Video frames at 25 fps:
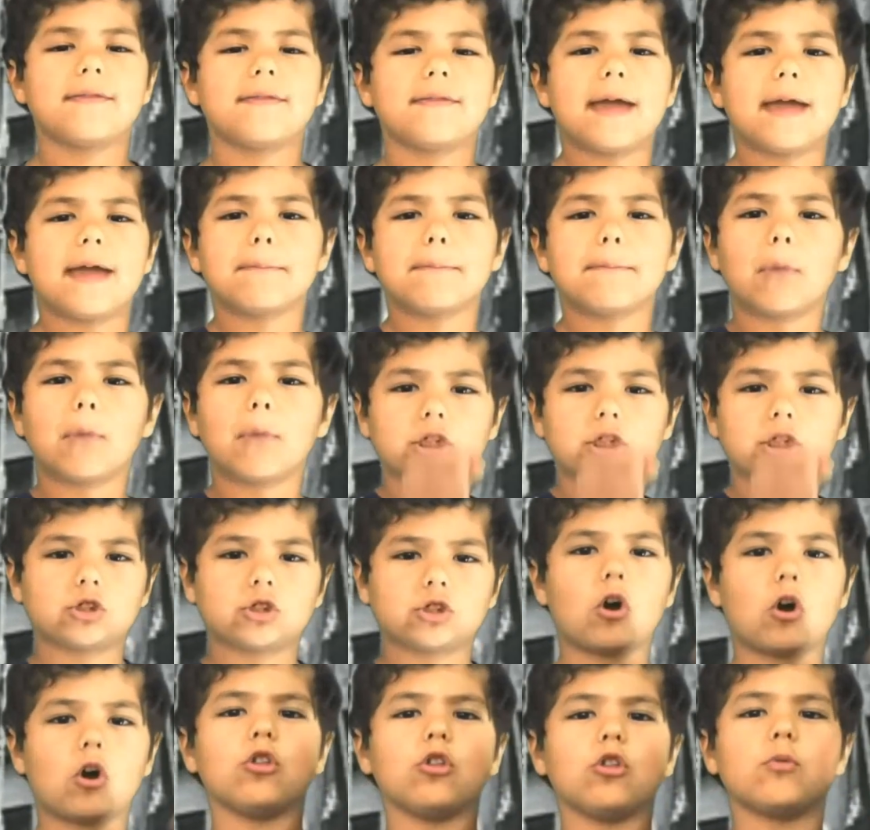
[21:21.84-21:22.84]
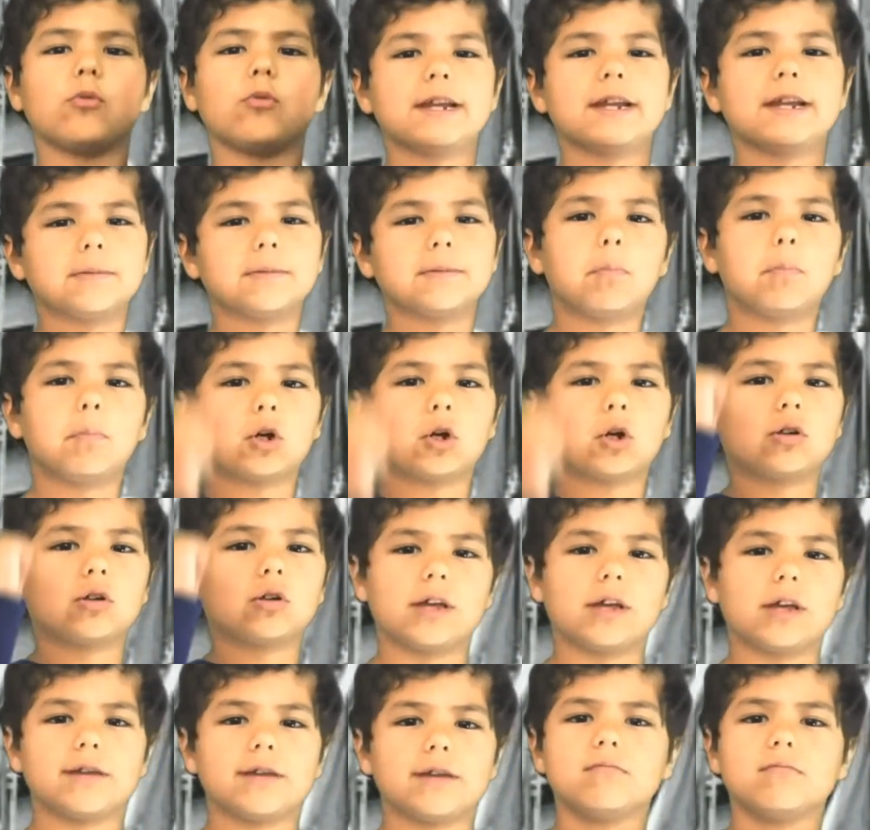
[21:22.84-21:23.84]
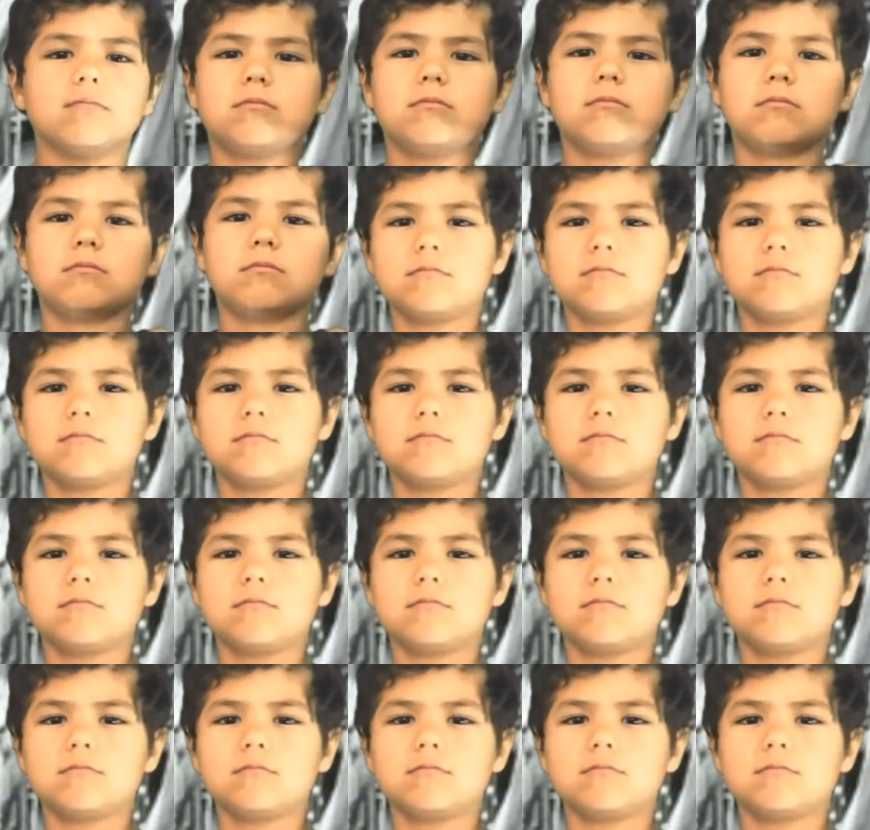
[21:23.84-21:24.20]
and they marched all the way to Berlin.